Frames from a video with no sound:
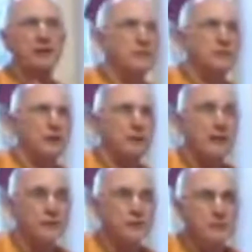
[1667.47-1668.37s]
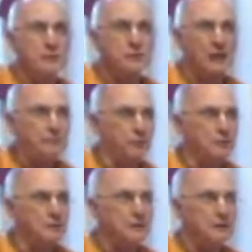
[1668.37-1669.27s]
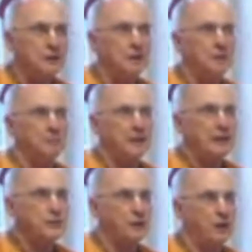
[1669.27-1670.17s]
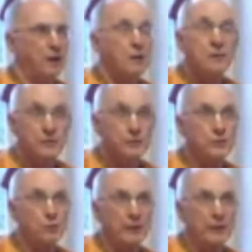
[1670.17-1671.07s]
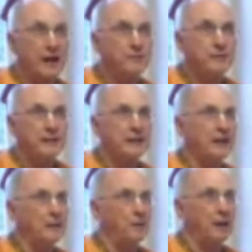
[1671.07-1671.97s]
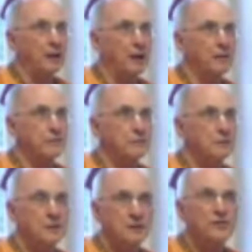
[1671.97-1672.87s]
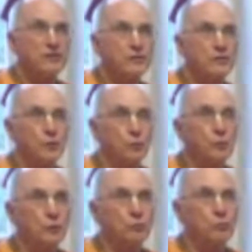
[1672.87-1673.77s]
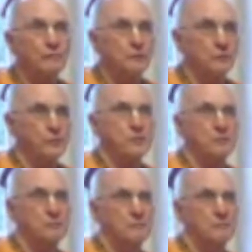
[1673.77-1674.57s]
necessarily as a disciple, but I saw this is what I have to dedicate my life to, because this is a real revolution.